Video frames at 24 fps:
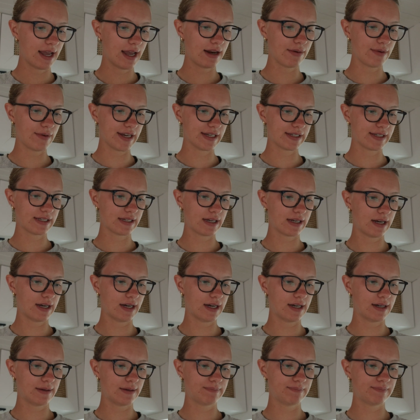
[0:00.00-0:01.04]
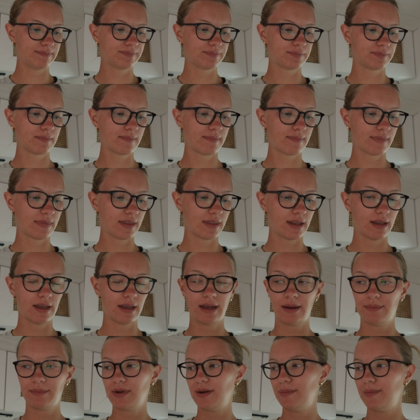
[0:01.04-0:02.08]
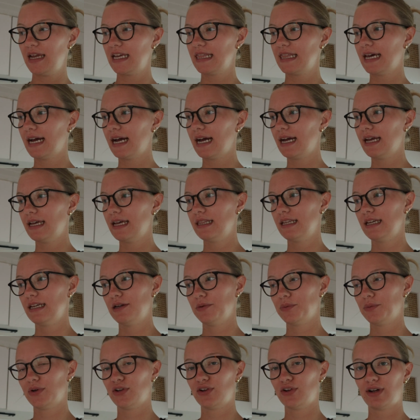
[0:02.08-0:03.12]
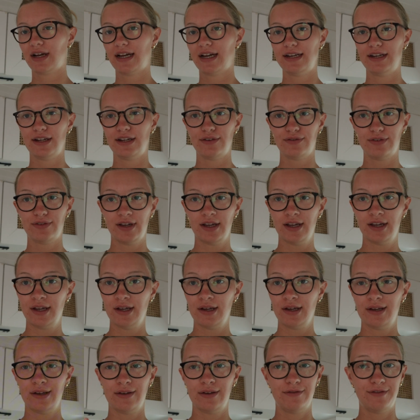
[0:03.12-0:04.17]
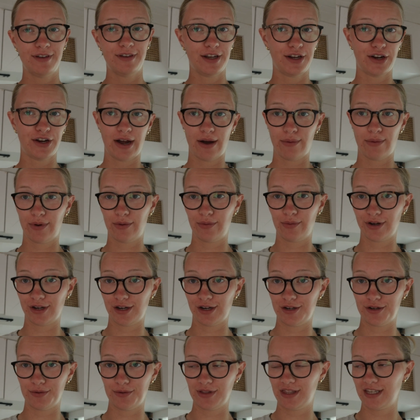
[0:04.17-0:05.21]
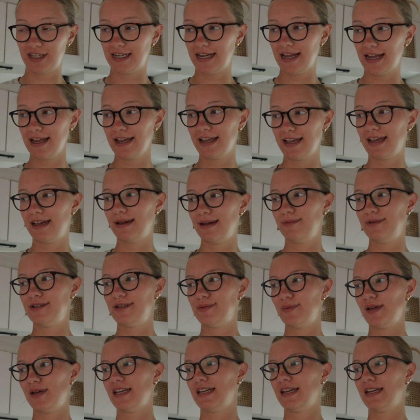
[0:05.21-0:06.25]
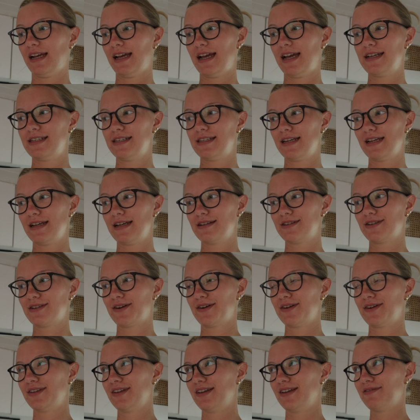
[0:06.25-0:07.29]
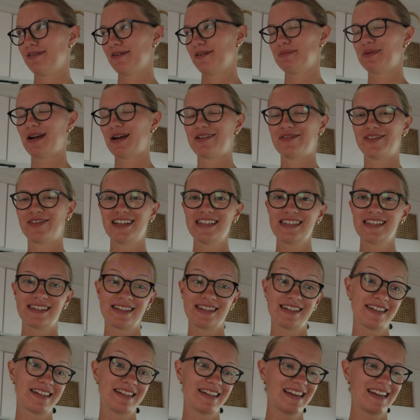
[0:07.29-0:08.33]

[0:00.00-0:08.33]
anyways, I'm gonna make that and then we'll kind of figure out what we're gonna do with the day. Cameron's making quesadillas currently for breakfast.